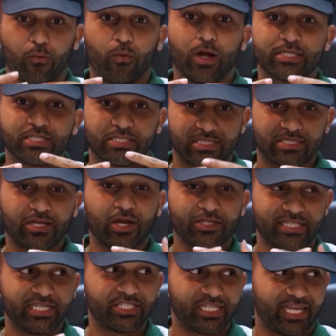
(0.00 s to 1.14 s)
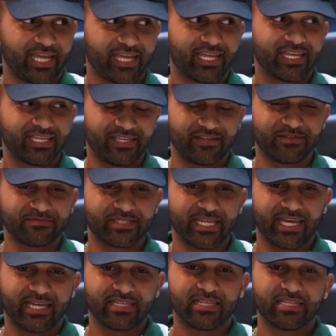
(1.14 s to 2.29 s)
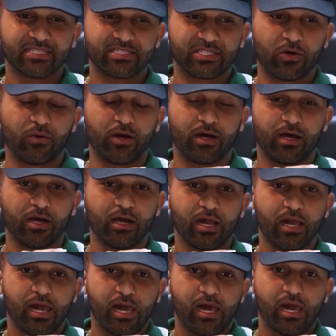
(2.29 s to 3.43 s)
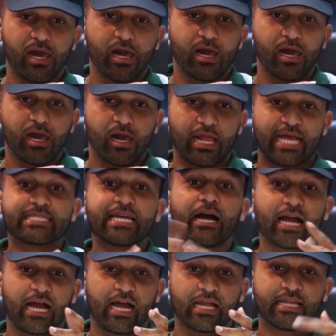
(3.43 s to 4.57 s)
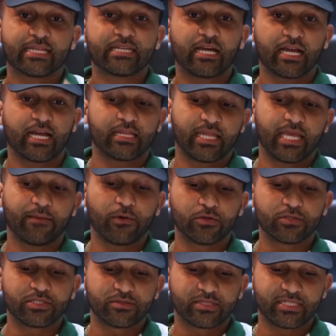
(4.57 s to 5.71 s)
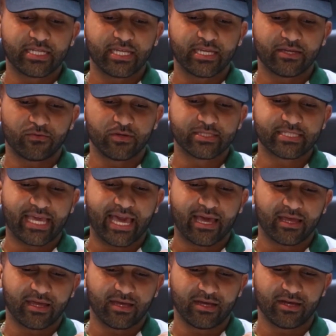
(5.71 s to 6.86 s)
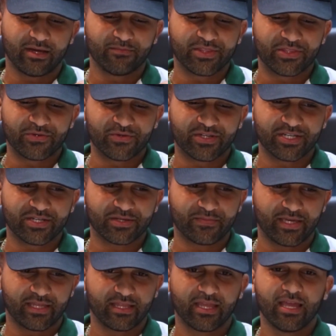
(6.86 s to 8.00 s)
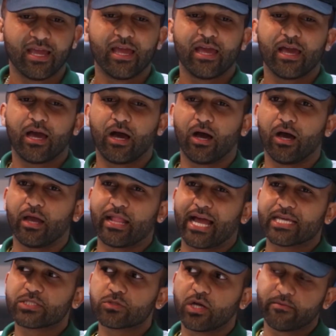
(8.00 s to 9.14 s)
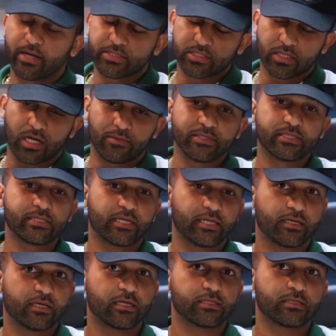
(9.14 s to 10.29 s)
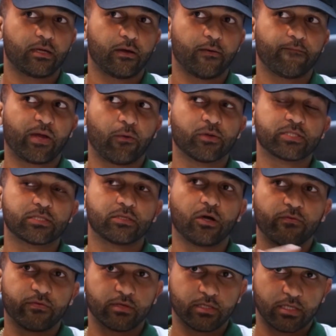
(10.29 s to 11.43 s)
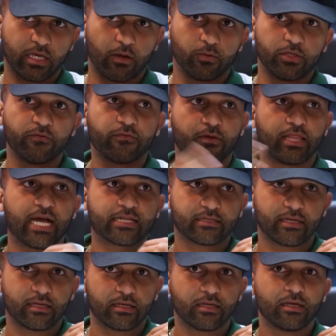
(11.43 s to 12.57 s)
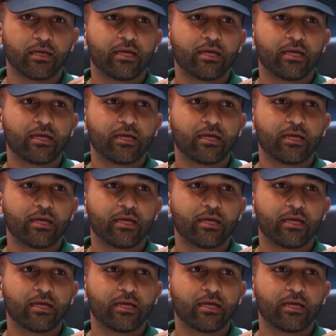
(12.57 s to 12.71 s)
wanted to start DJing. You know what I'm saying? So that's how I got the name OSOCITY. Was at Bethune-Cookman. In high school, everybody used to call me City because I went to Nova, and when you from Lauderdale,